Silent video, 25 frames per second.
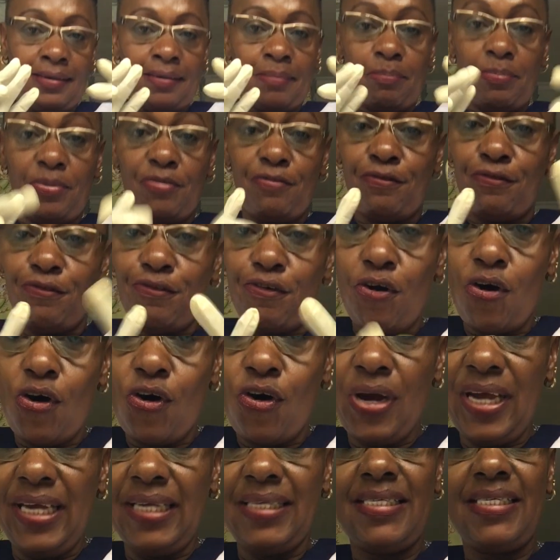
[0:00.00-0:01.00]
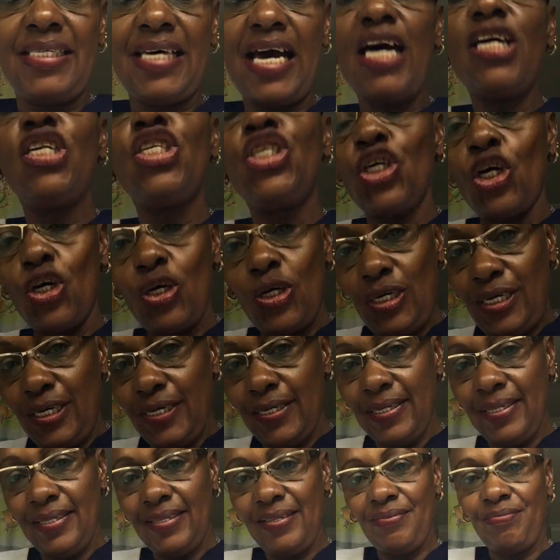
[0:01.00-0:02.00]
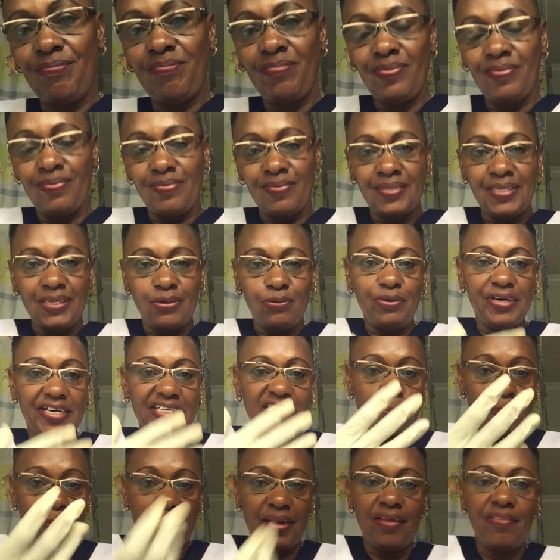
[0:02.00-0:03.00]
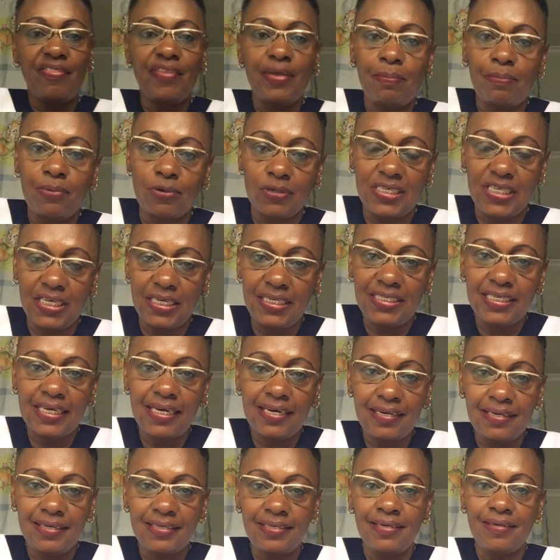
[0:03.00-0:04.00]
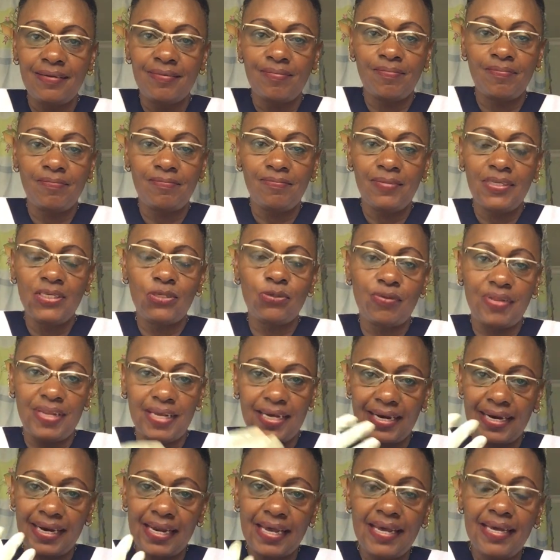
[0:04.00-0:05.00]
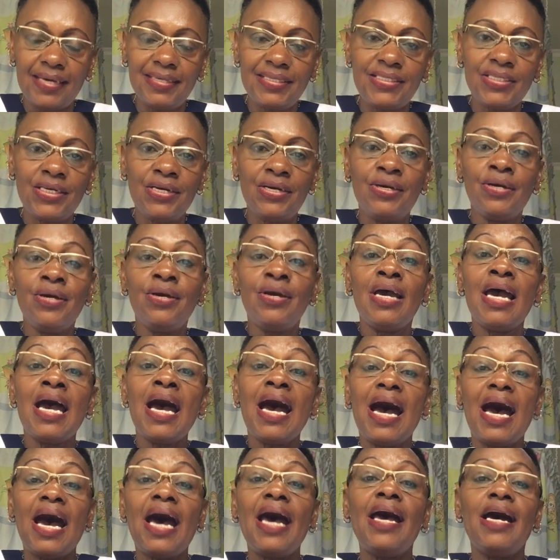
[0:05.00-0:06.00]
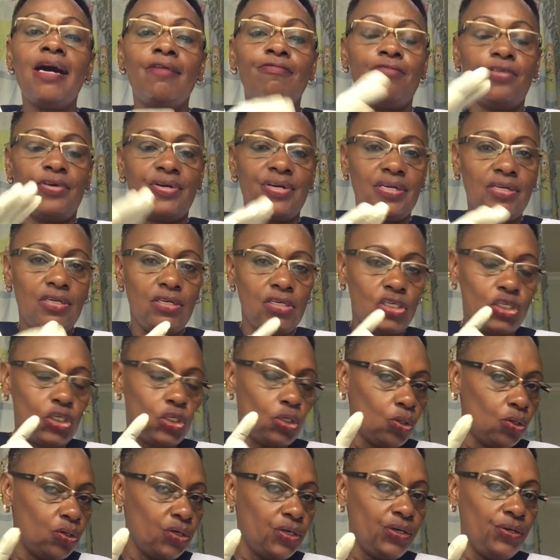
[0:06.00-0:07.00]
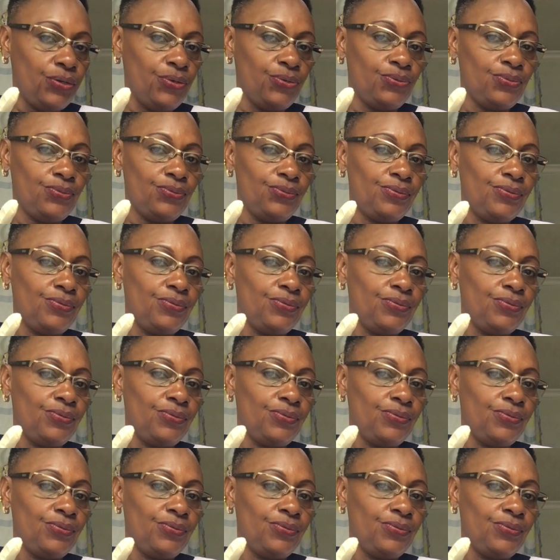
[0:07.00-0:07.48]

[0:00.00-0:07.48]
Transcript: Before insertion, we explain the procedure to the client. I have already shown you